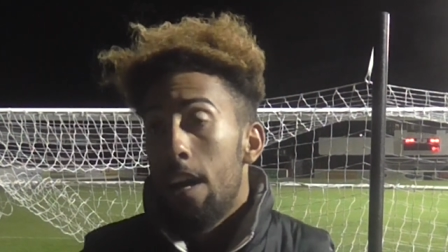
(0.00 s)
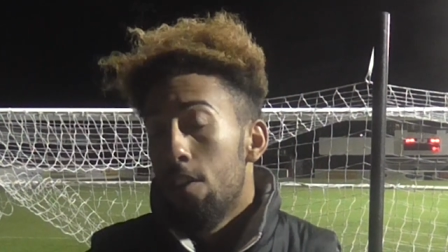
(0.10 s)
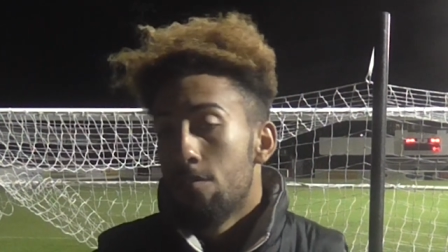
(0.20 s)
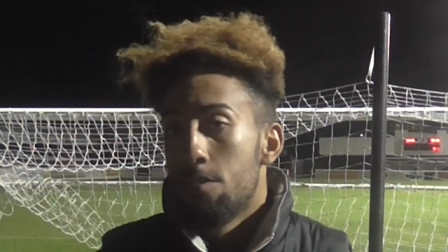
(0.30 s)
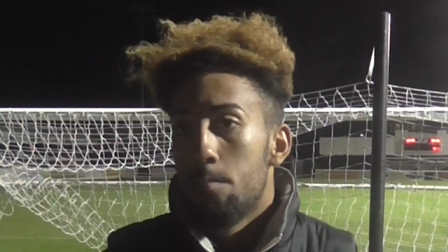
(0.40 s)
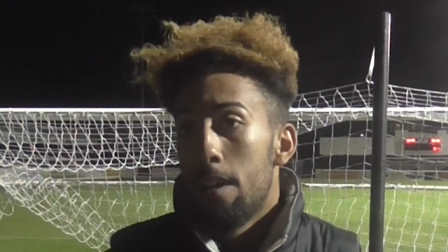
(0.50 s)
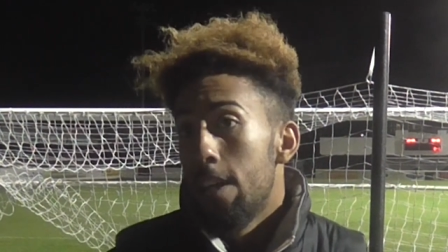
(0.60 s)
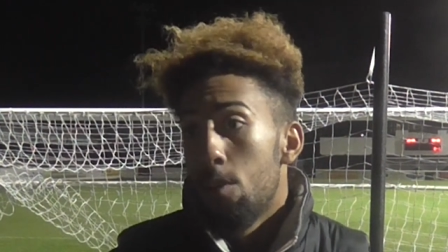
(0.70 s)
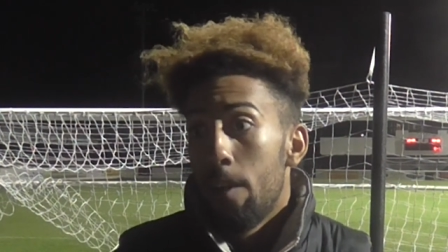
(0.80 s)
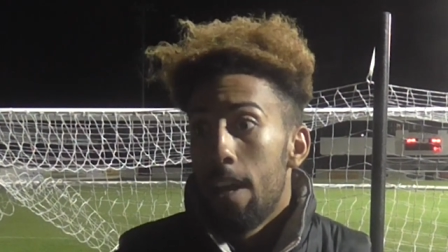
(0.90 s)
and obviously
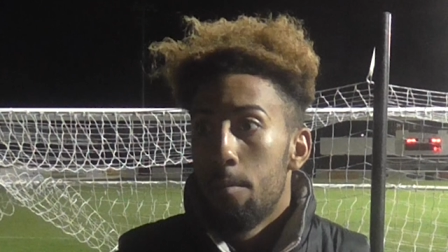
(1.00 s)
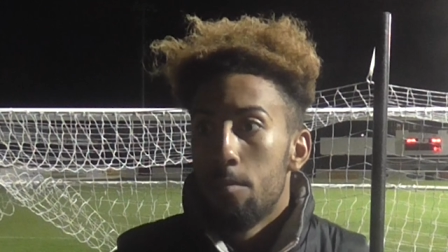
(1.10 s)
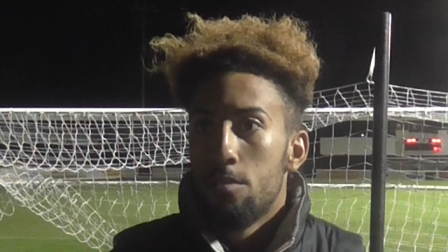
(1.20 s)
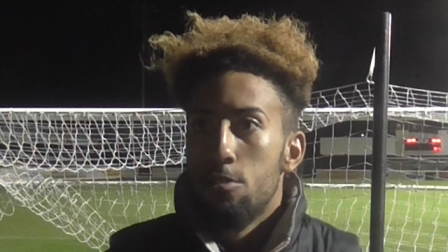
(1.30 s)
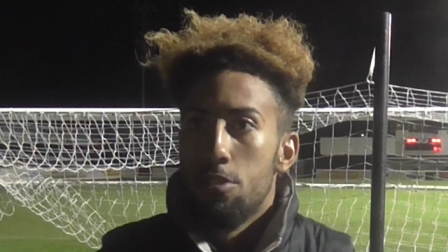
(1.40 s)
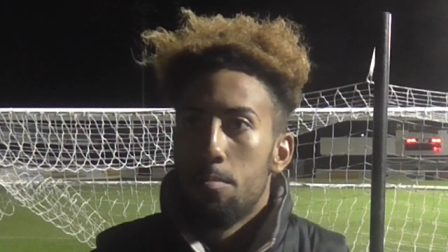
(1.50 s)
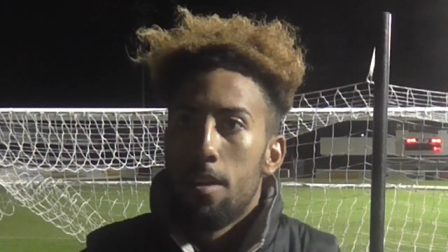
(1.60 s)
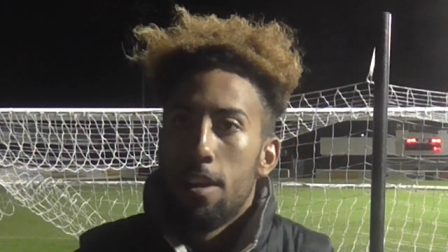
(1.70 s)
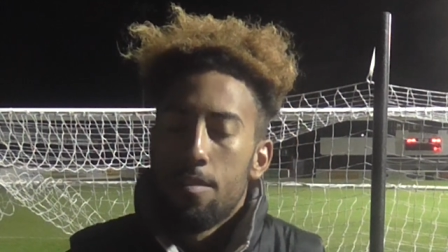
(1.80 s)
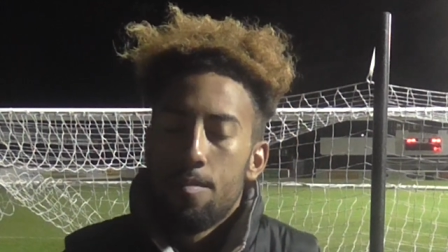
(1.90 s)
play the way I usually
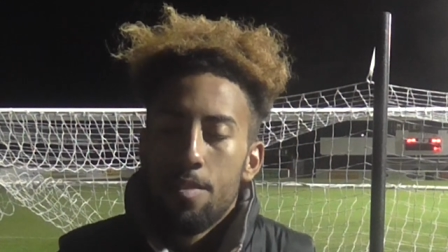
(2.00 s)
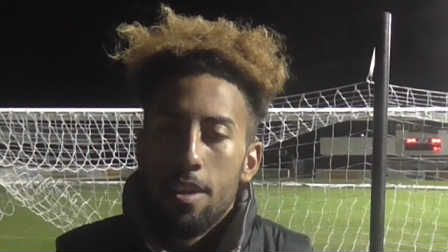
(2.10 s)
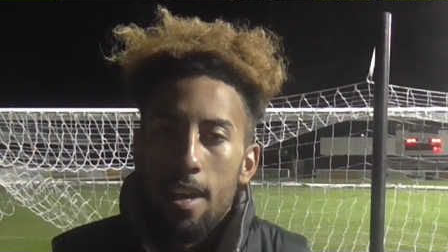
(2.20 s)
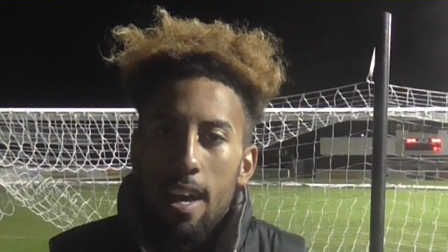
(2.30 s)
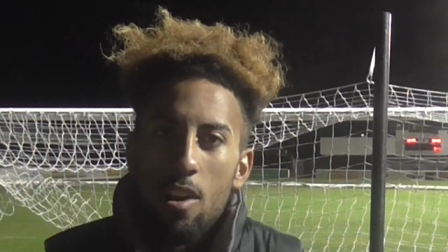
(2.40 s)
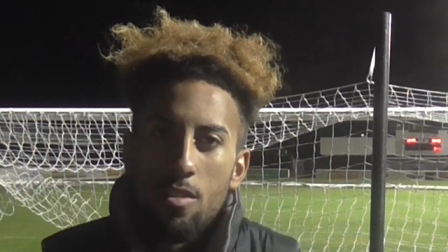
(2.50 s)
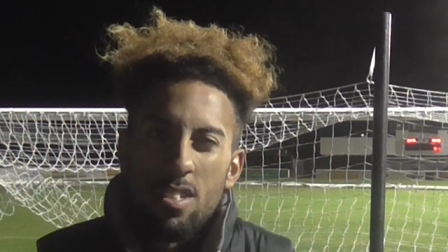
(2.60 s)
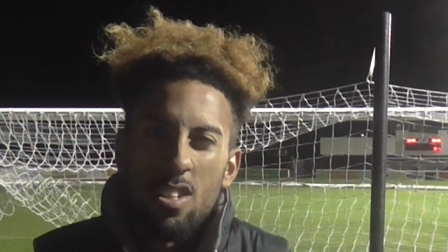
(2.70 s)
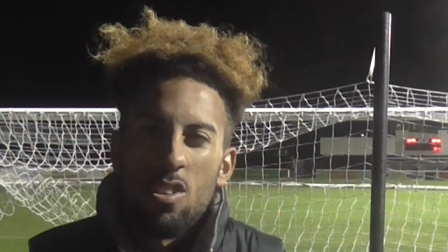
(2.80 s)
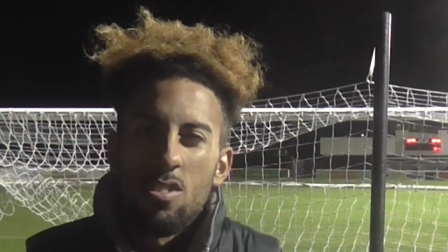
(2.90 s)
play. And
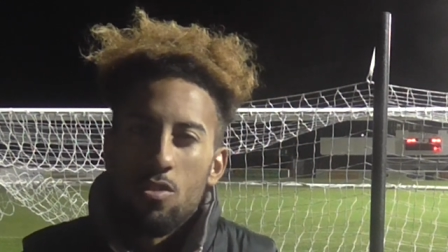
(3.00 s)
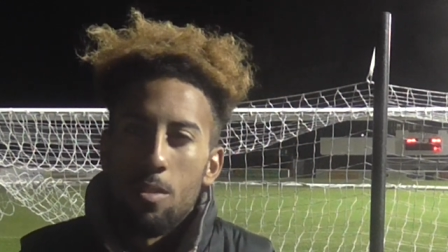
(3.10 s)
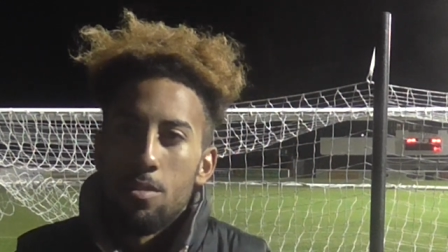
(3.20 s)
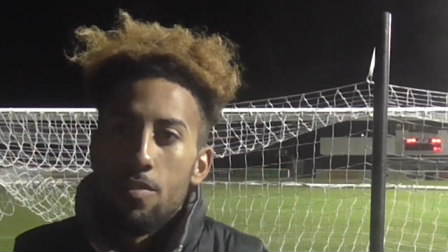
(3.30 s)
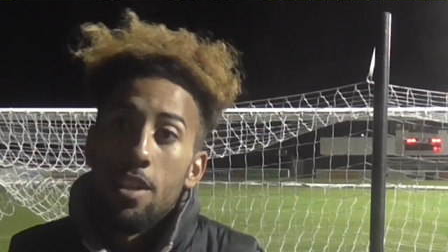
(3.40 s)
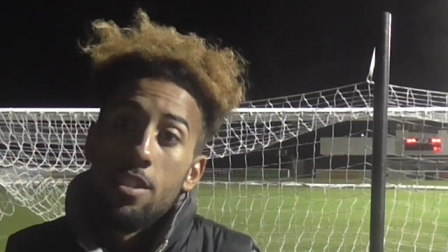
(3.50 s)
obviously got to grips with it.